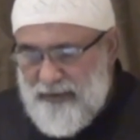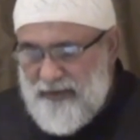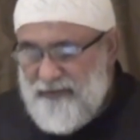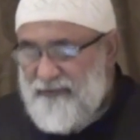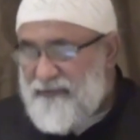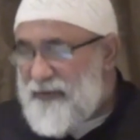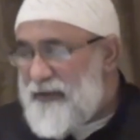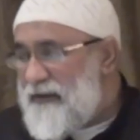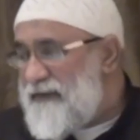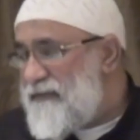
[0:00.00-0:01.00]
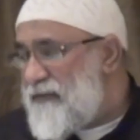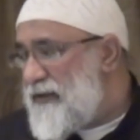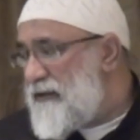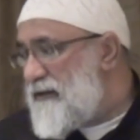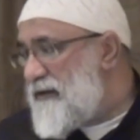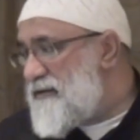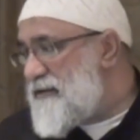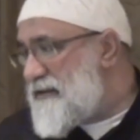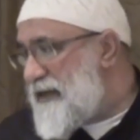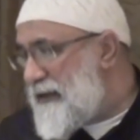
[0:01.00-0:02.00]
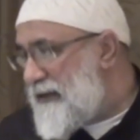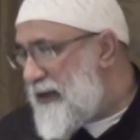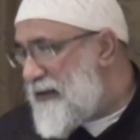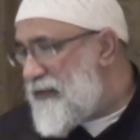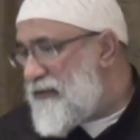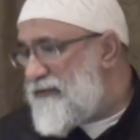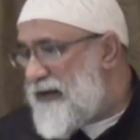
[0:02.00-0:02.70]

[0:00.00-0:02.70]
If we avoid the satanic habit of